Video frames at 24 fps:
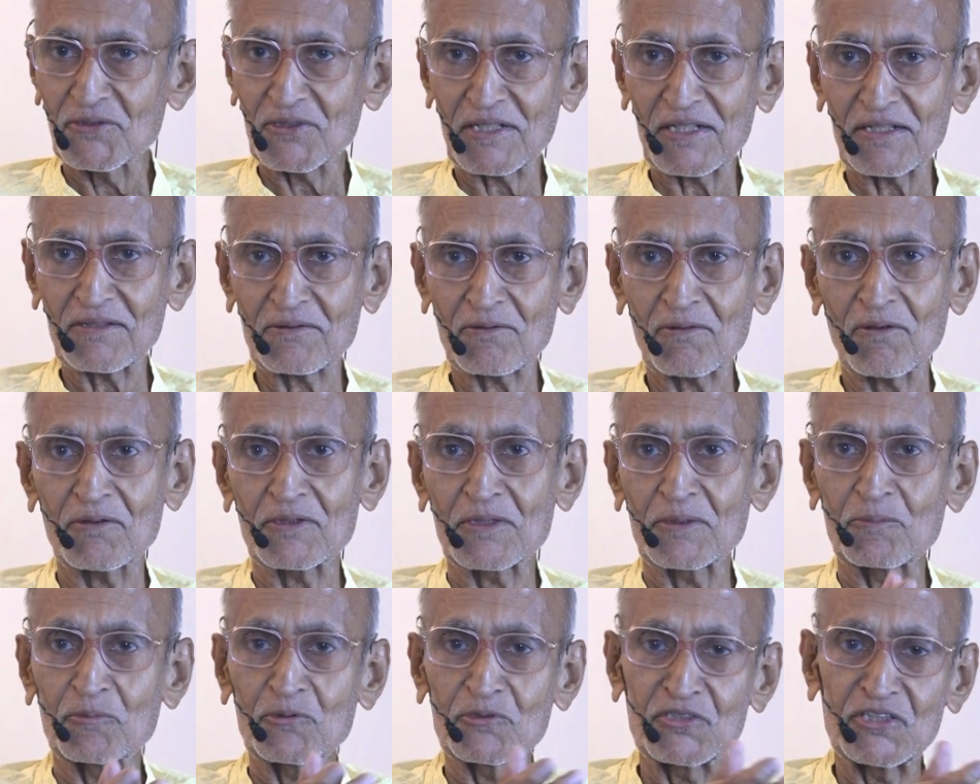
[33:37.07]
You can
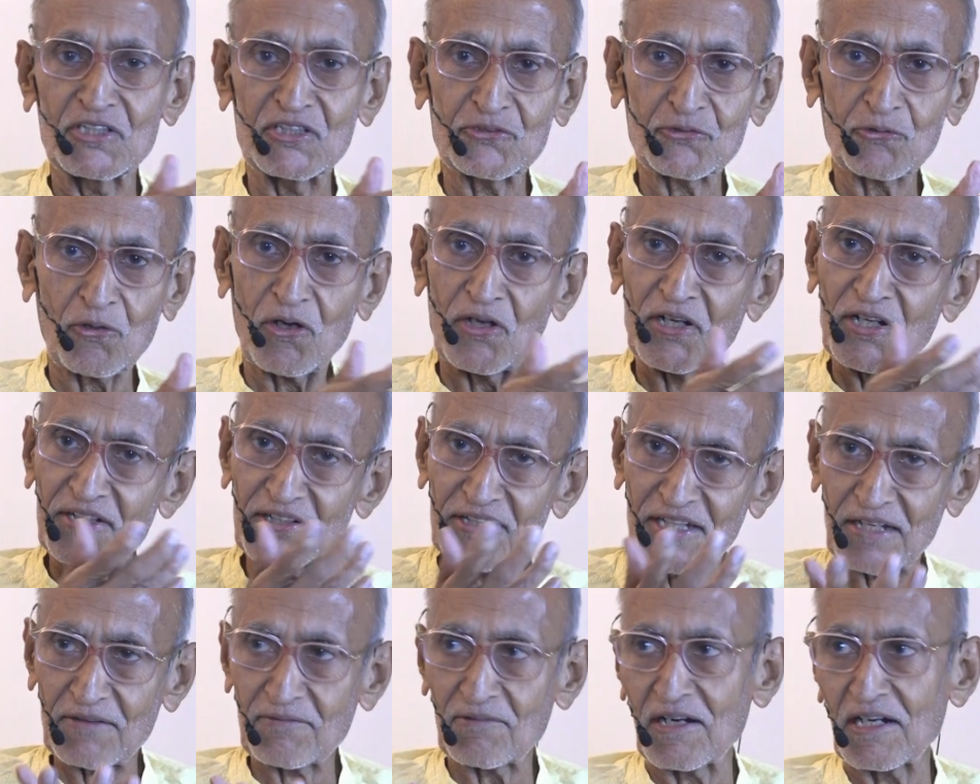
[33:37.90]
call the Buddhists
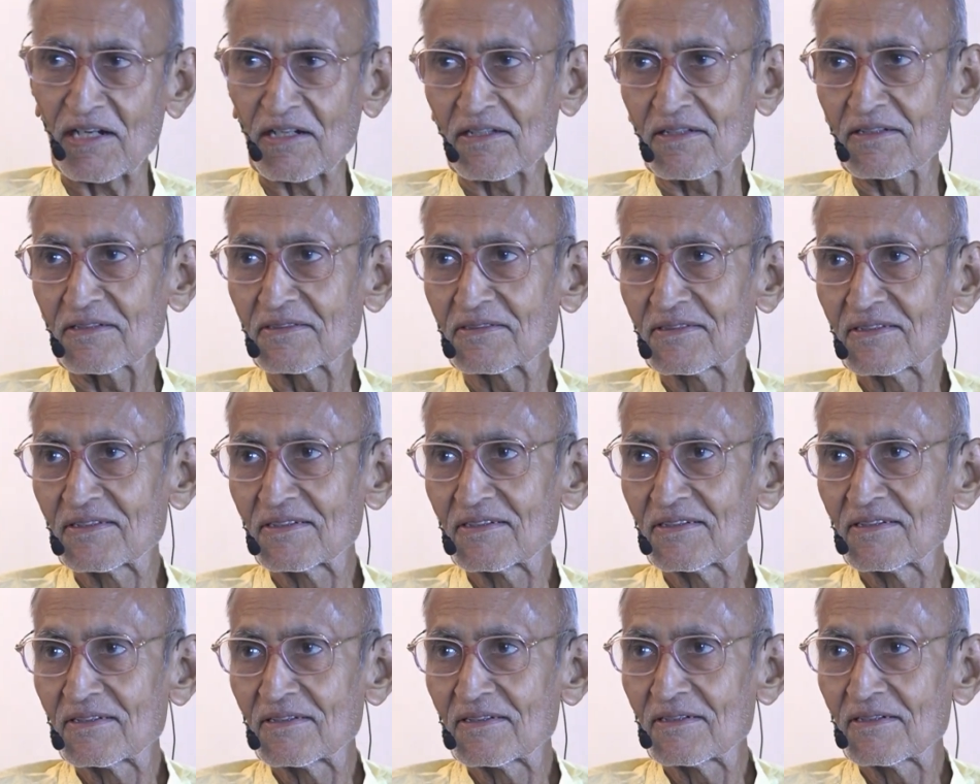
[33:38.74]
call it Nirvana.